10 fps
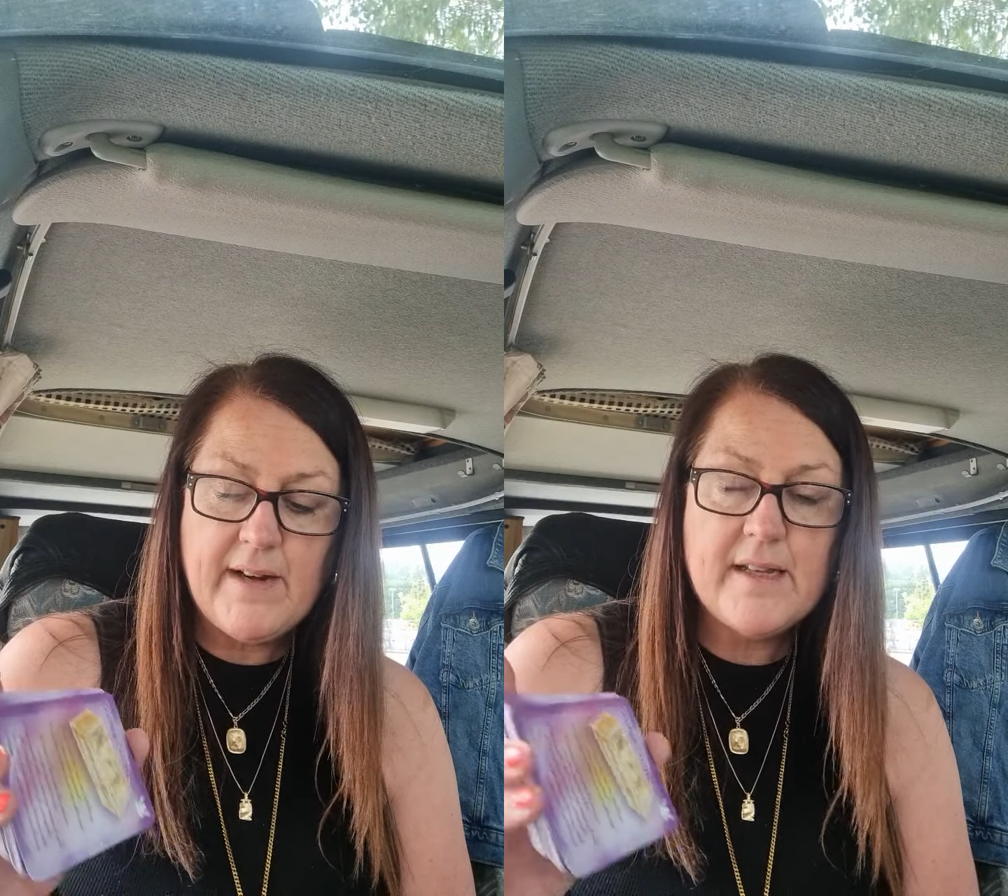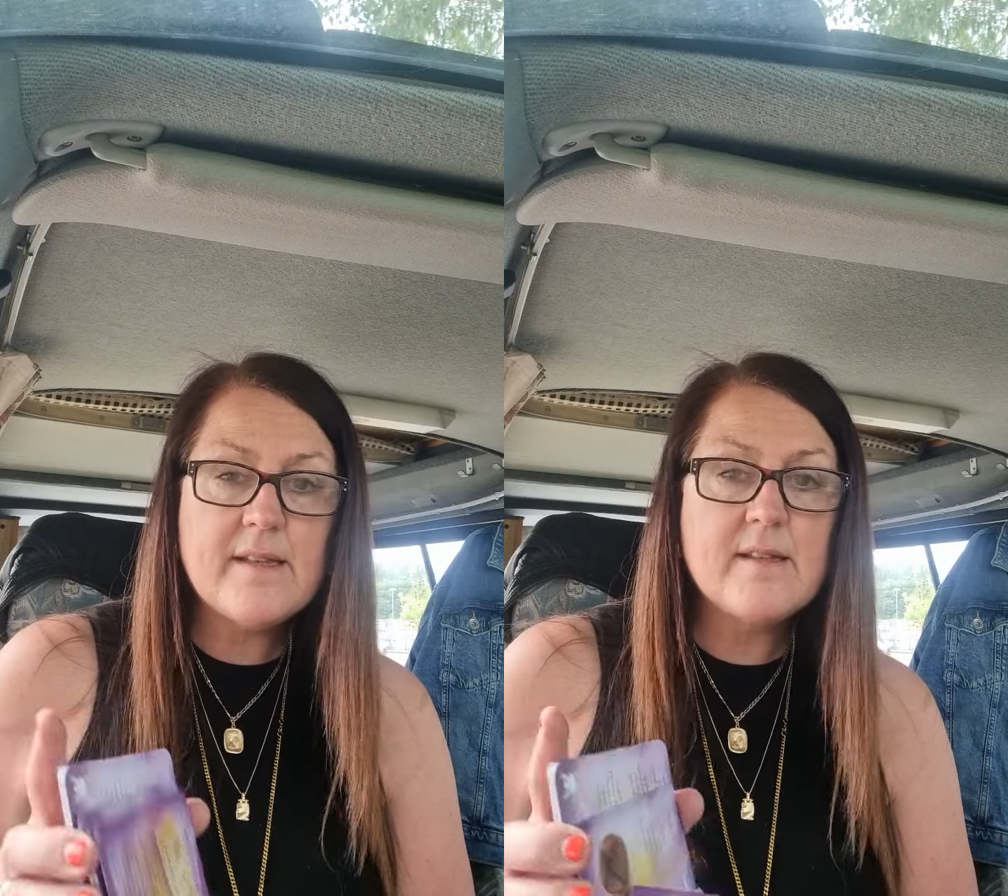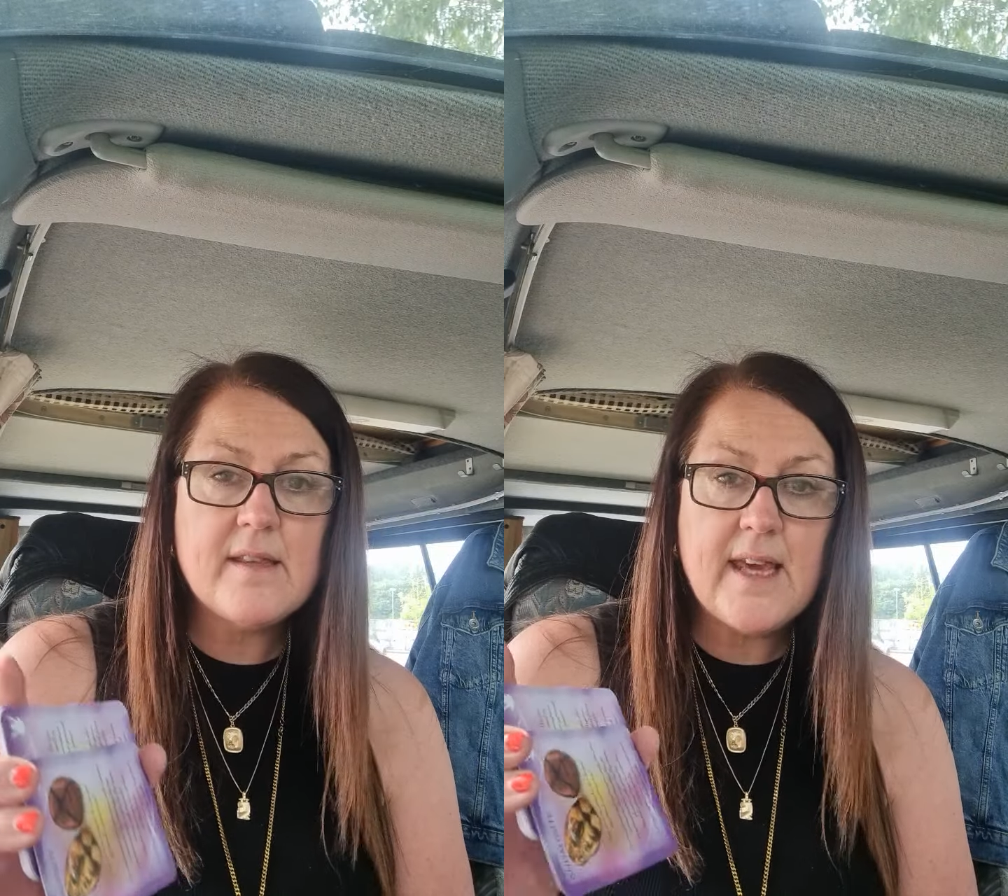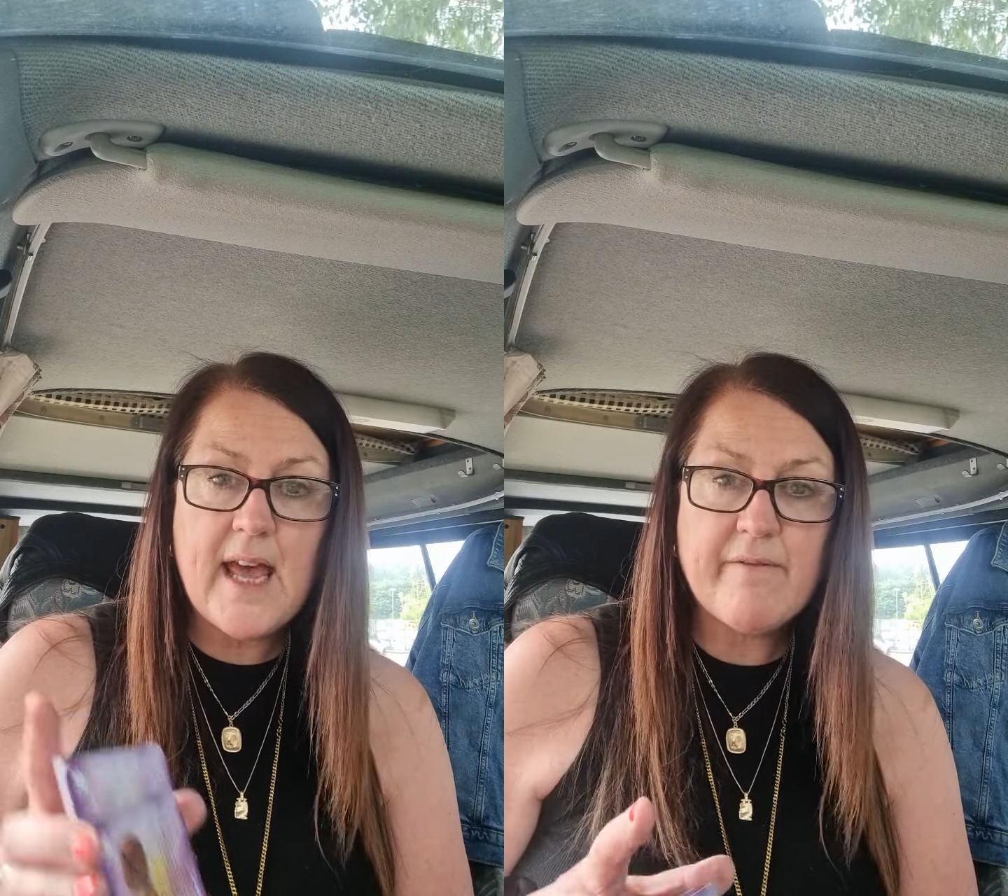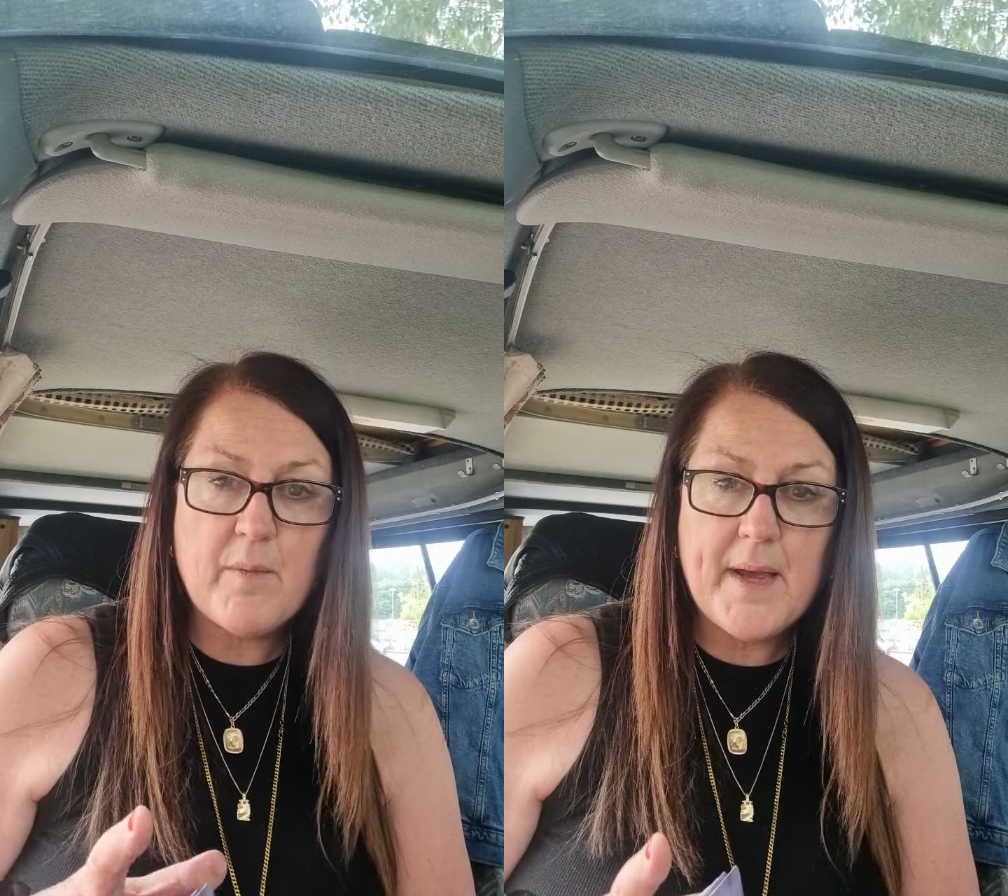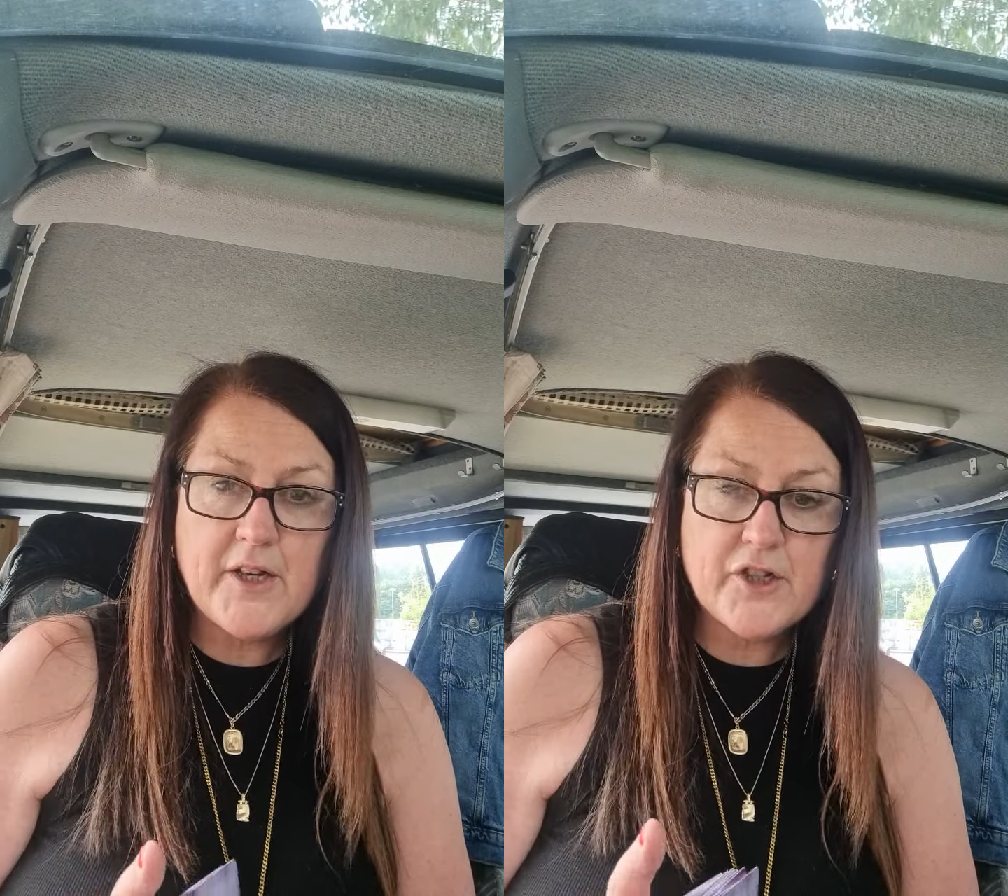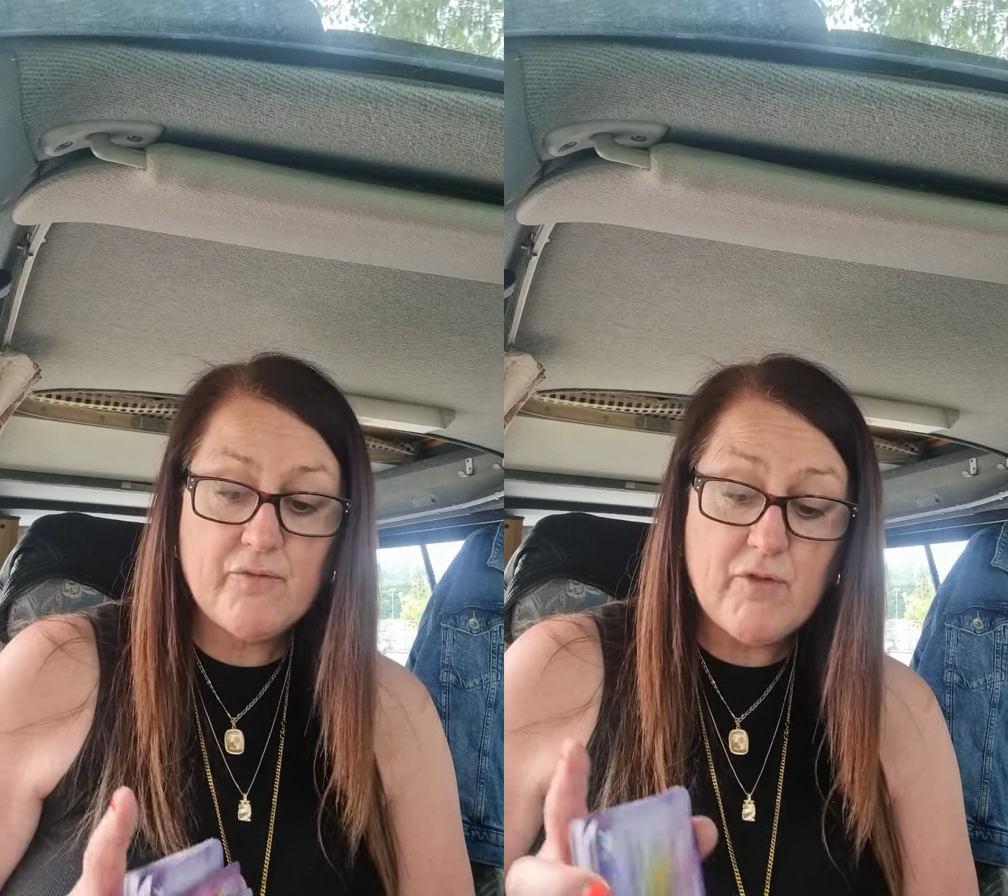listen to the affirmation,